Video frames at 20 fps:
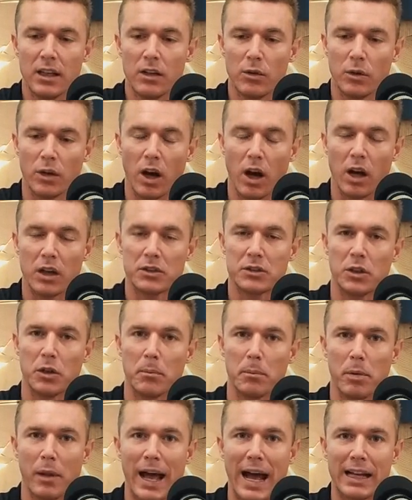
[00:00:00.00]
What
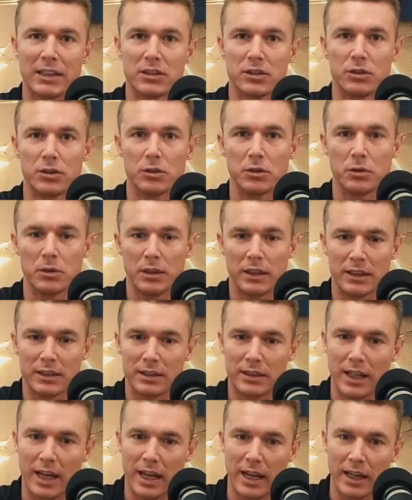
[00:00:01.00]
osteoblasts do is
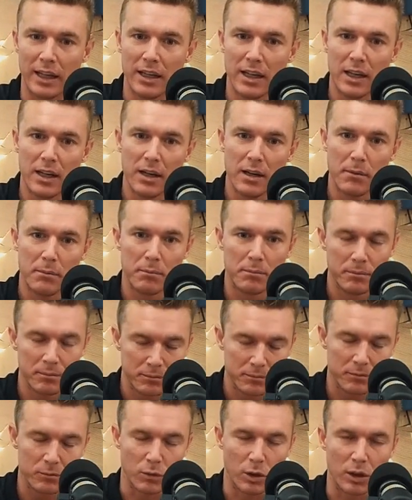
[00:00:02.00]
they
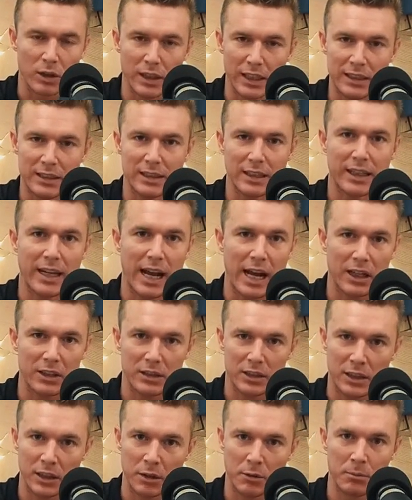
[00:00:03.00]
release the
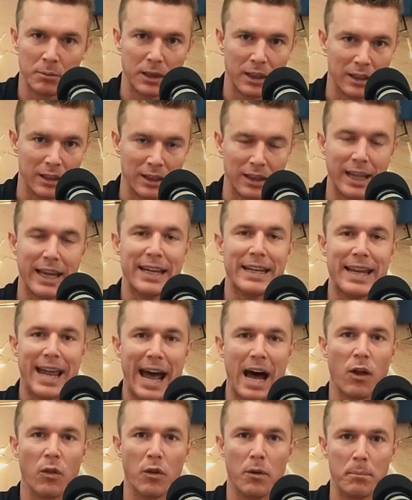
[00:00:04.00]
calcium and lay
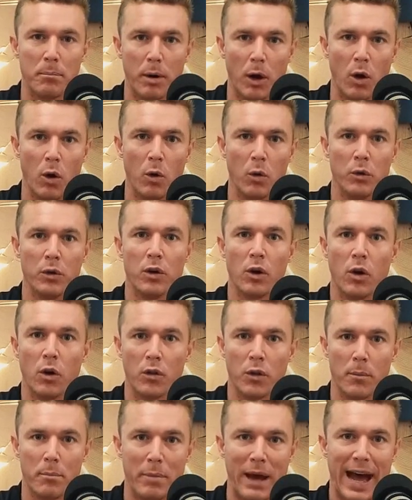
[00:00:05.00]
down the bone
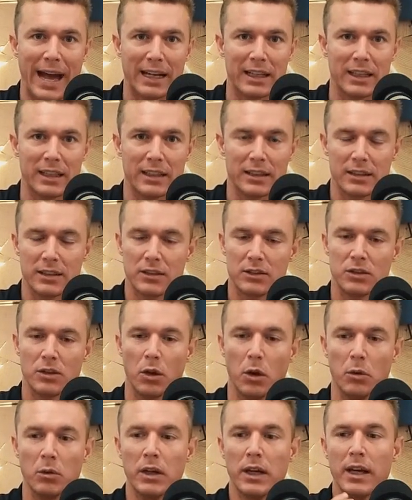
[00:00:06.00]
on the back end.
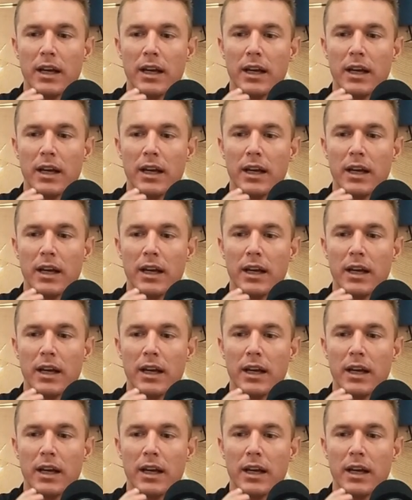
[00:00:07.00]
So